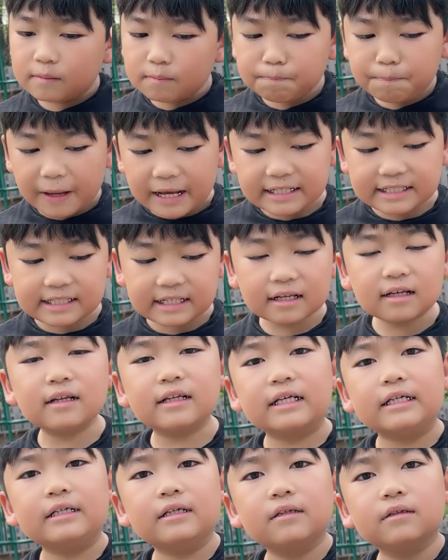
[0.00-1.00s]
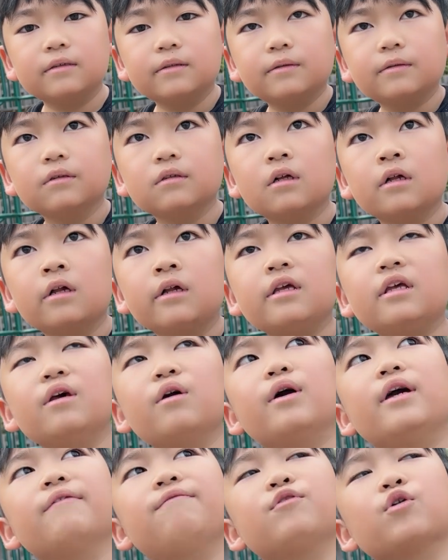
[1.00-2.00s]
Basically,
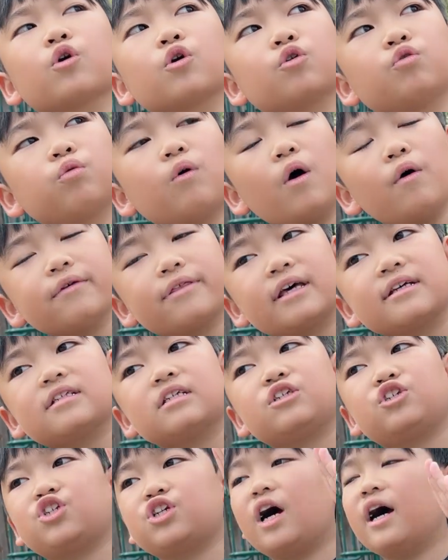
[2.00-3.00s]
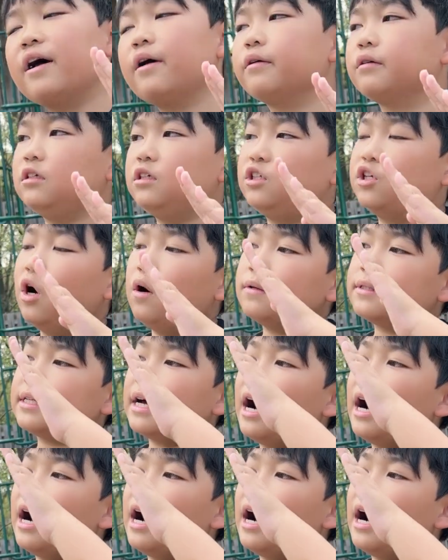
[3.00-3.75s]
if your growth as a child goes